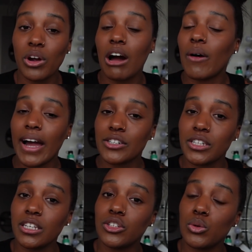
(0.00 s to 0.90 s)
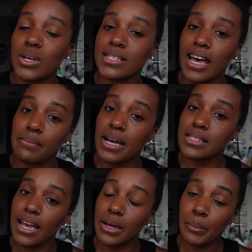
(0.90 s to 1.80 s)
where I'll actually do a
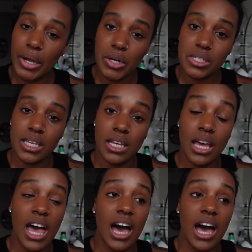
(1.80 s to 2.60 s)
side-by-side comparison